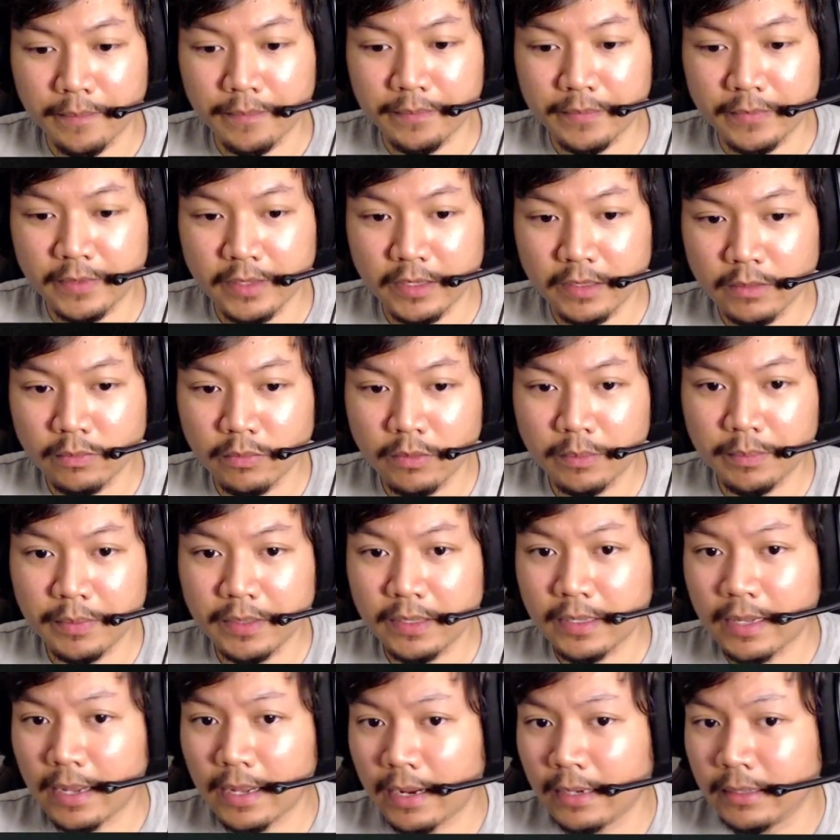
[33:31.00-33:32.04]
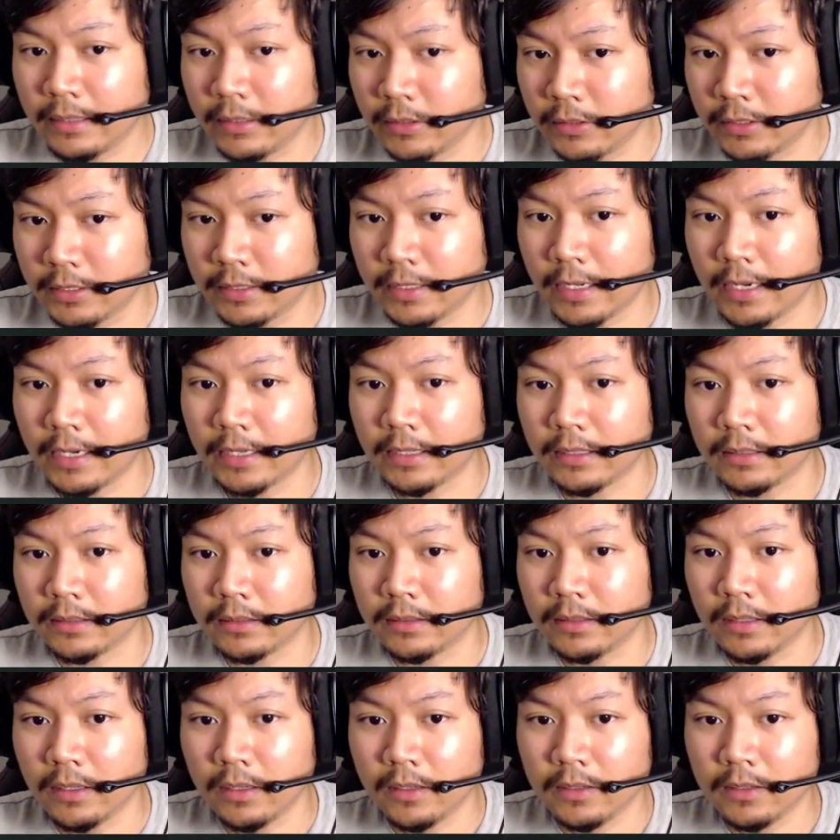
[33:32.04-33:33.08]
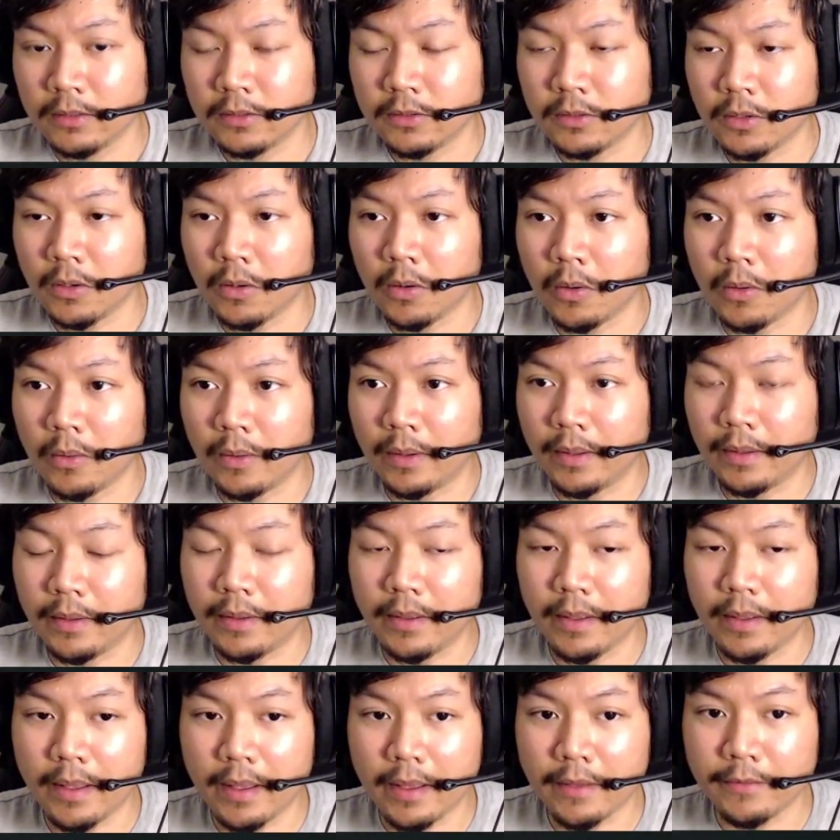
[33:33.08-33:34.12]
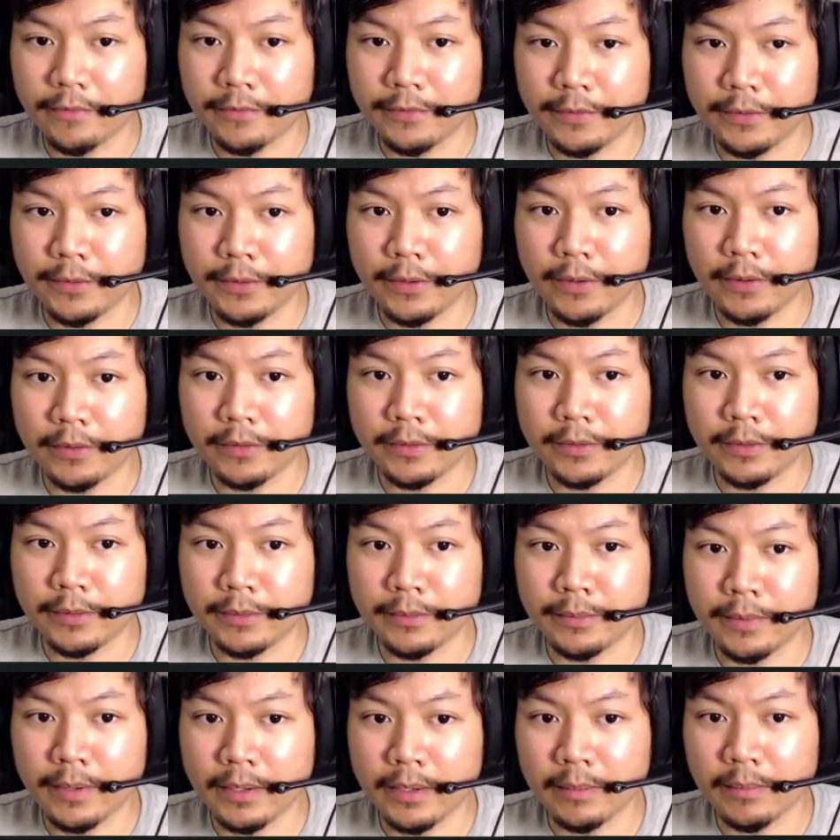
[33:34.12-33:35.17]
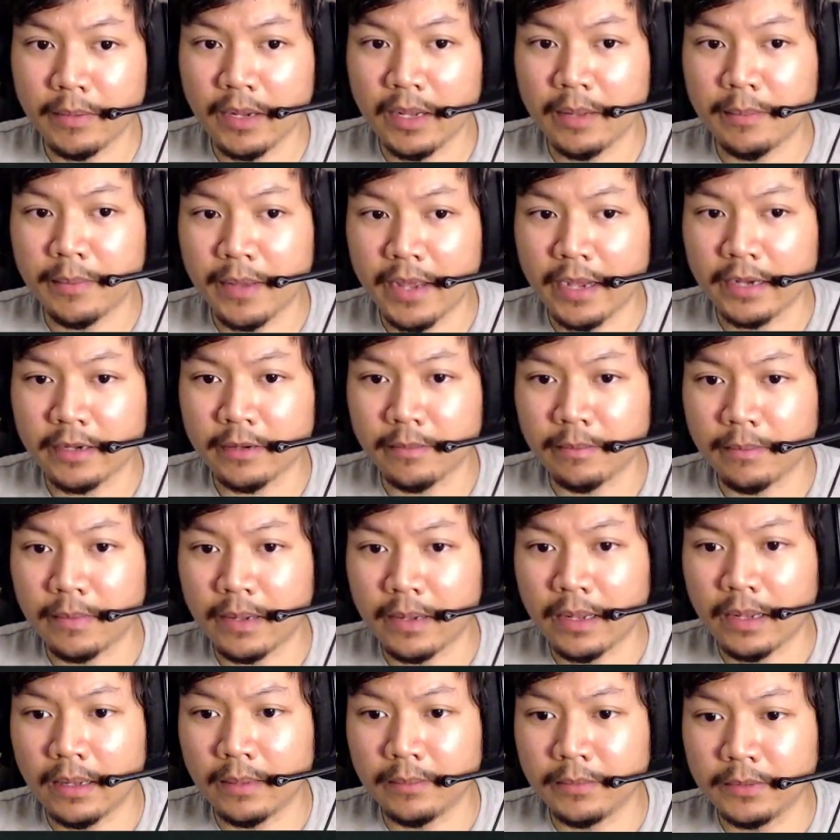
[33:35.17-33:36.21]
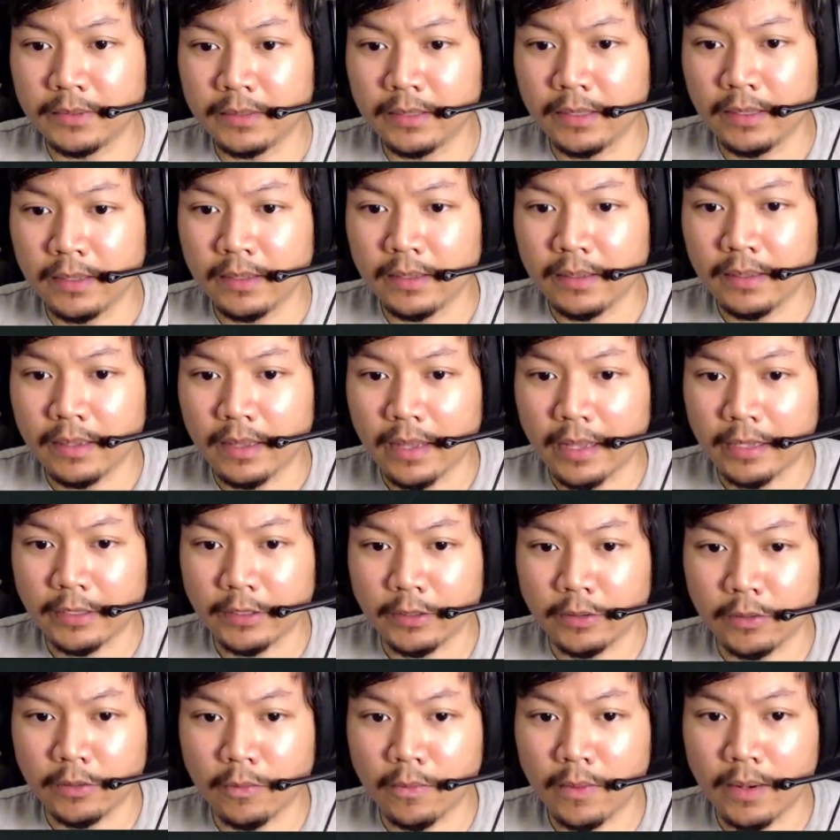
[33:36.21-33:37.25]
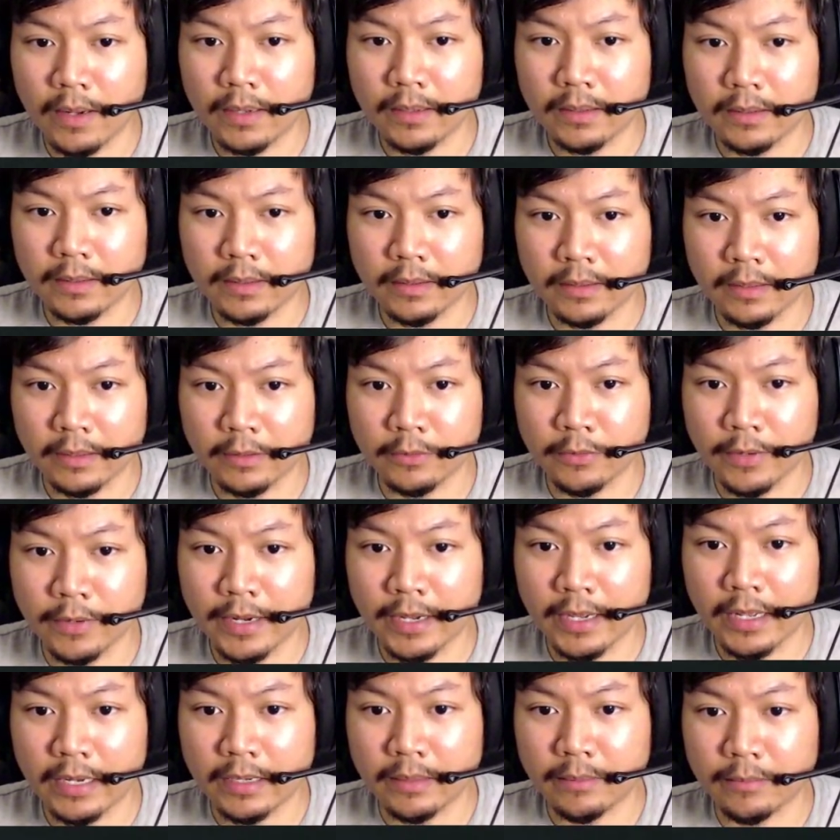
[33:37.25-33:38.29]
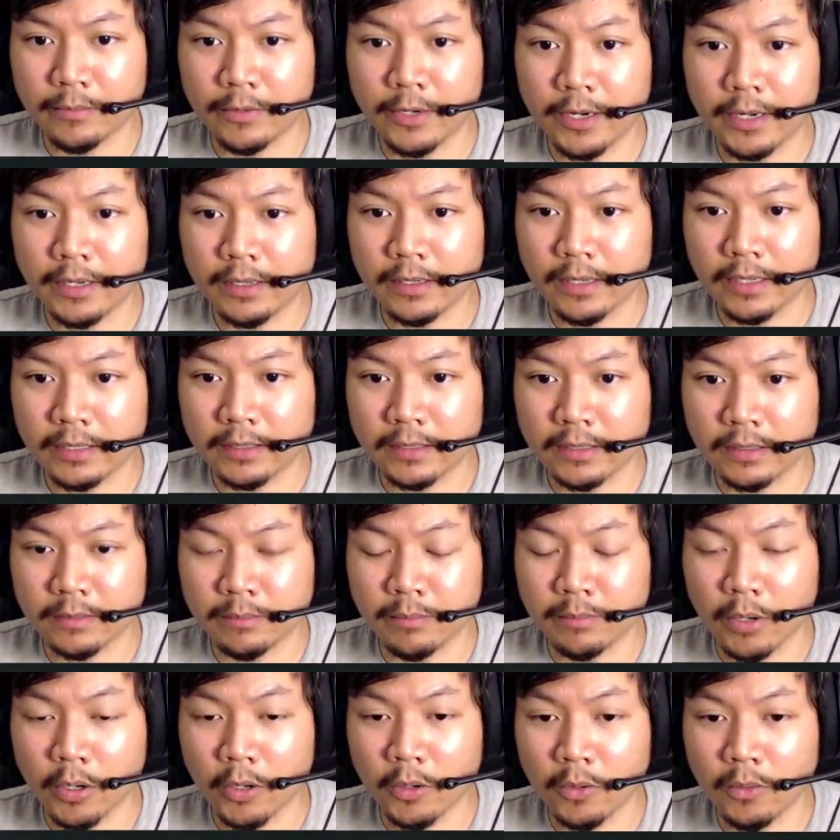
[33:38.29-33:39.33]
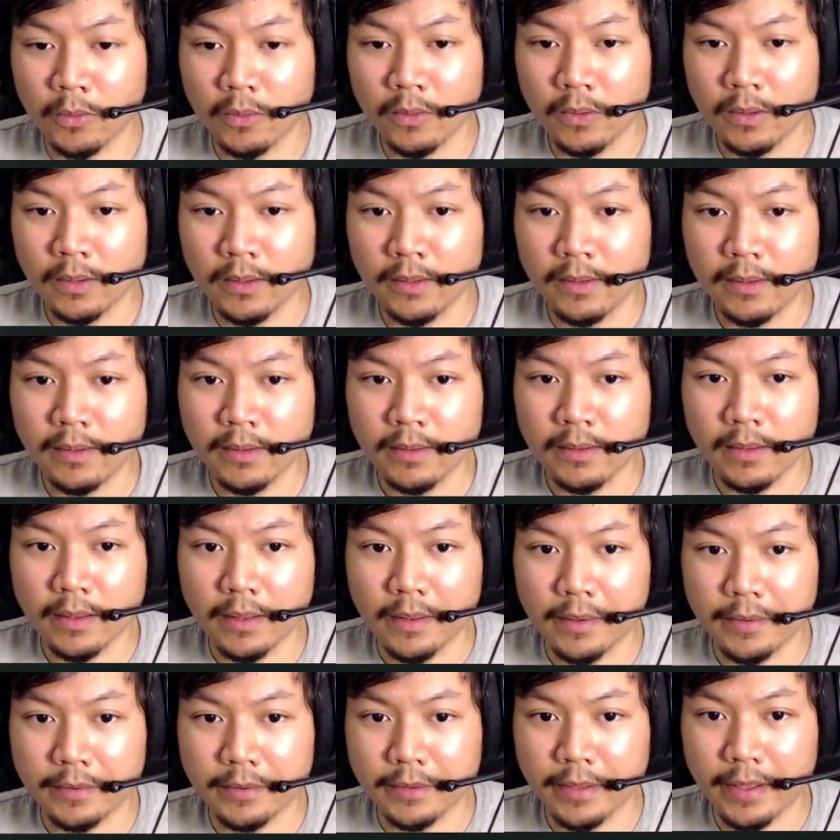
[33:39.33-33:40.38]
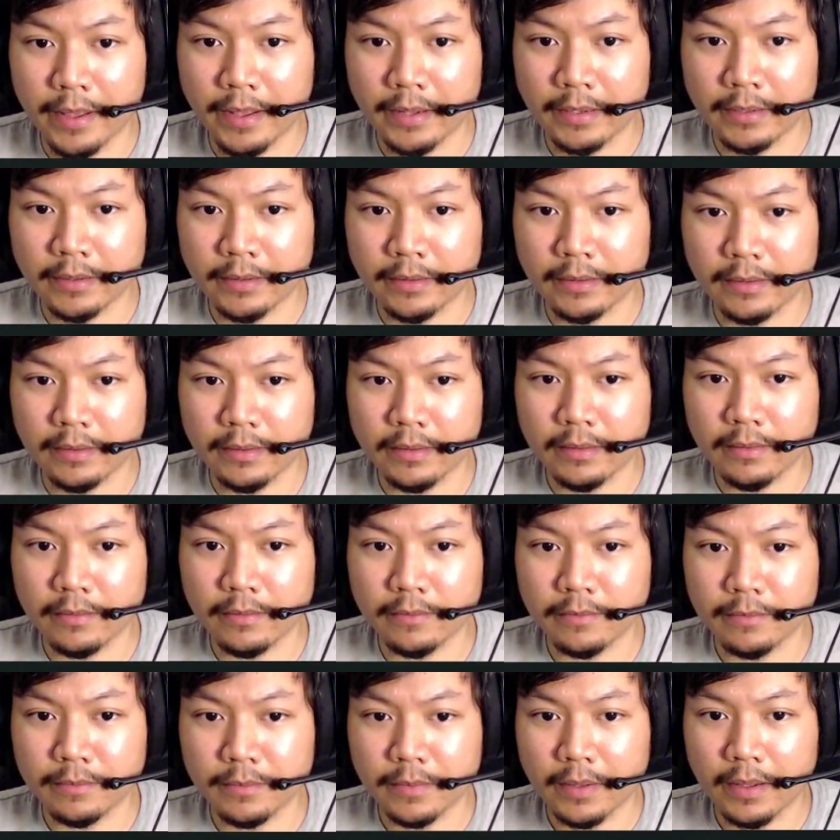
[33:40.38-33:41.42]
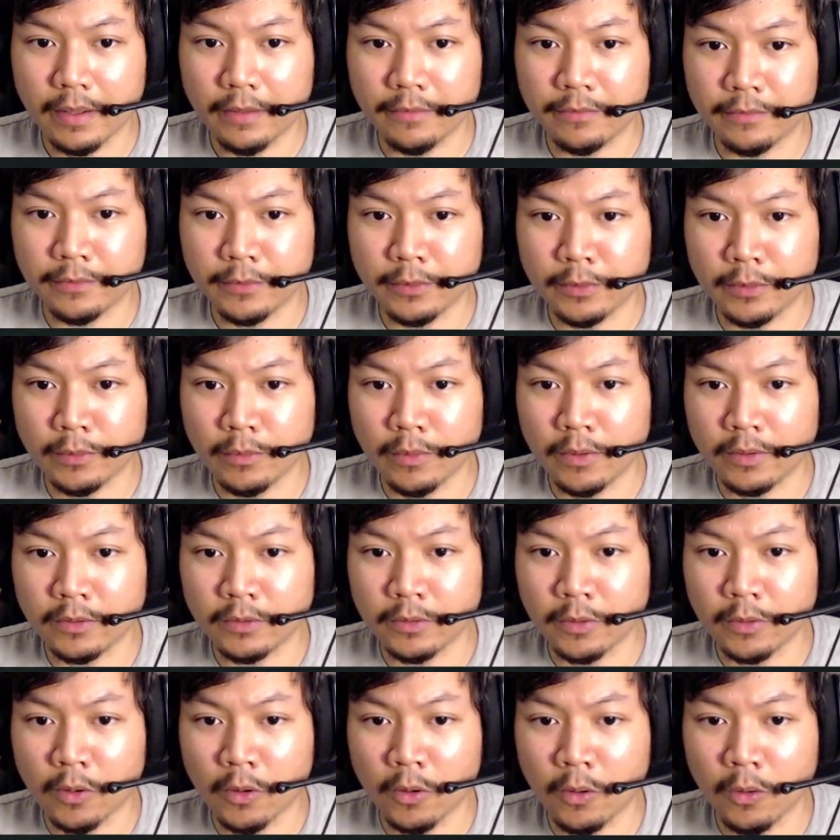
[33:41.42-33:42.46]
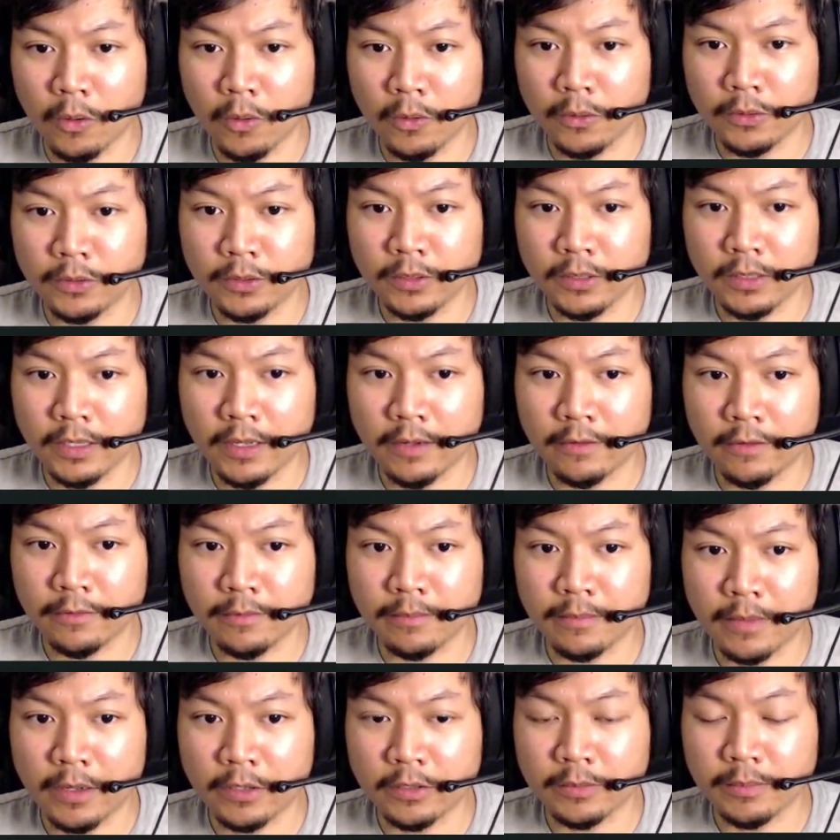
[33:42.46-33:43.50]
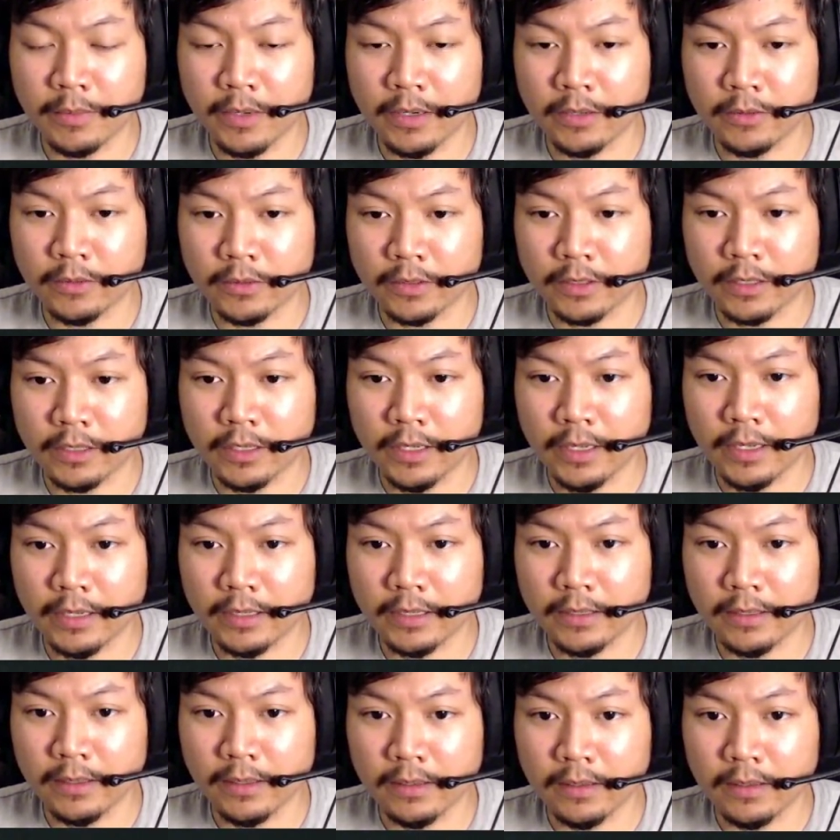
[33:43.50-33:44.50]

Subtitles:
this would be the ideal settings. So if you're running by a pack of mobs and you don't want a gray item, right, like this bow, and if you were to hold your left mouse button or click,